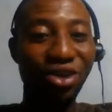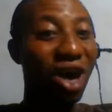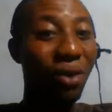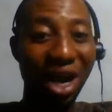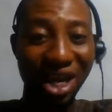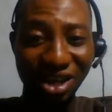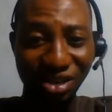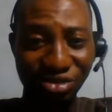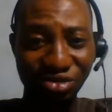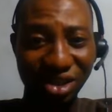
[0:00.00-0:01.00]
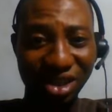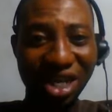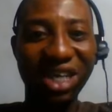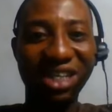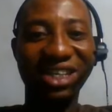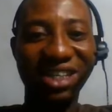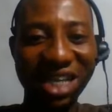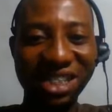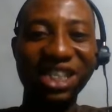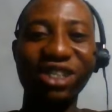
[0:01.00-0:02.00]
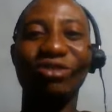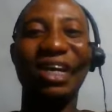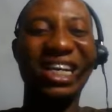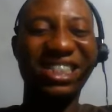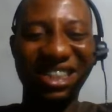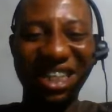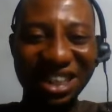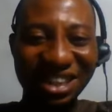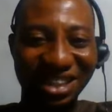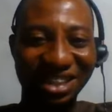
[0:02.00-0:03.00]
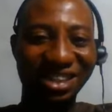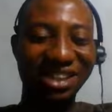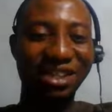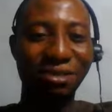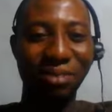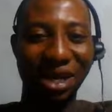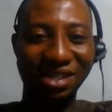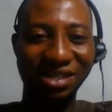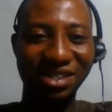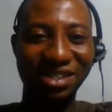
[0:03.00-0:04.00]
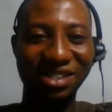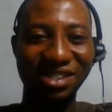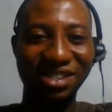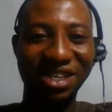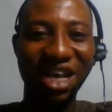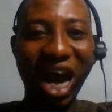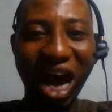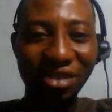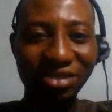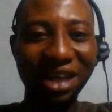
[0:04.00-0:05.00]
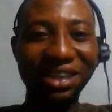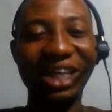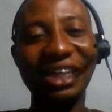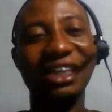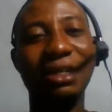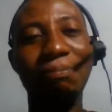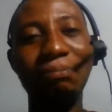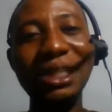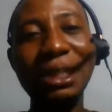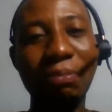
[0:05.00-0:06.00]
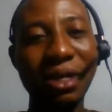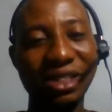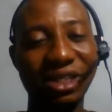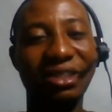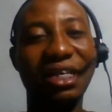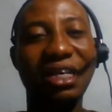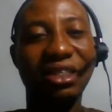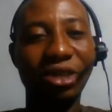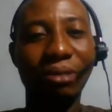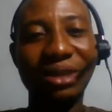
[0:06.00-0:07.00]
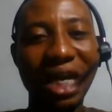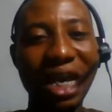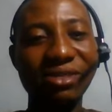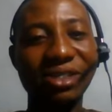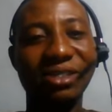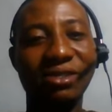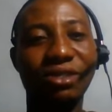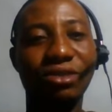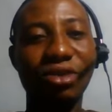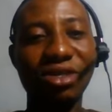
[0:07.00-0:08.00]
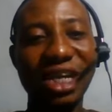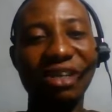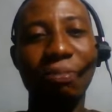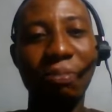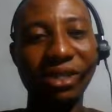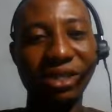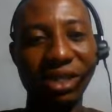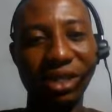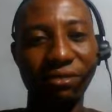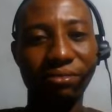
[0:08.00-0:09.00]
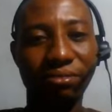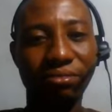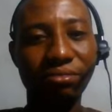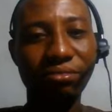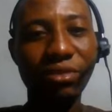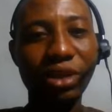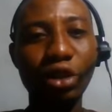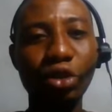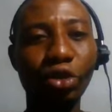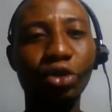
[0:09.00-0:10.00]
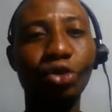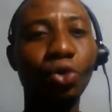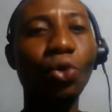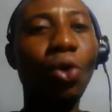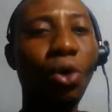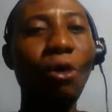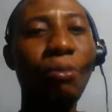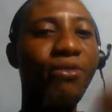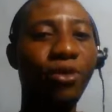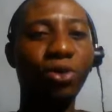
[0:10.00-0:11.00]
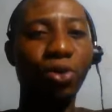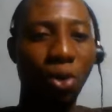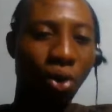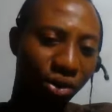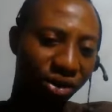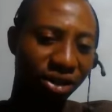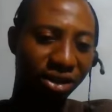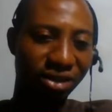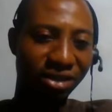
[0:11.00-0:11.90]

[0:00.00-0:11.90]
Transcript: or our industry. The next thing is to exchange number. After then, be the person. Sometimes those kind of person do call before you called,